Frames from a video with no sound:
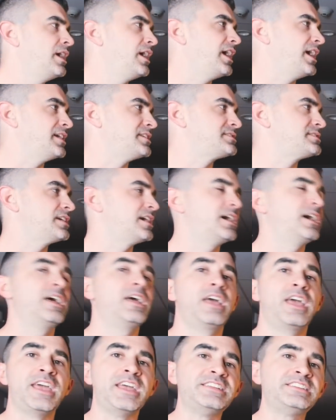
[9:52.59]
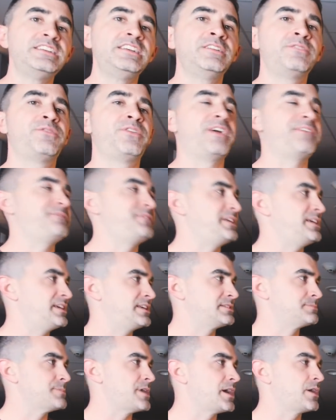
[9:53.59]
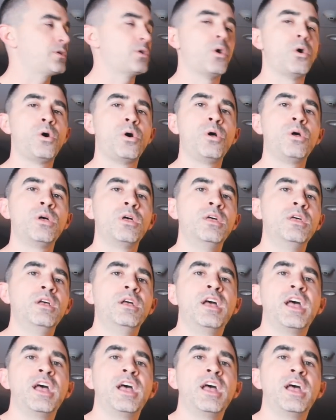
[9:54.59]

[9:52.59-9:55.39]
It's a 1850 is my goal.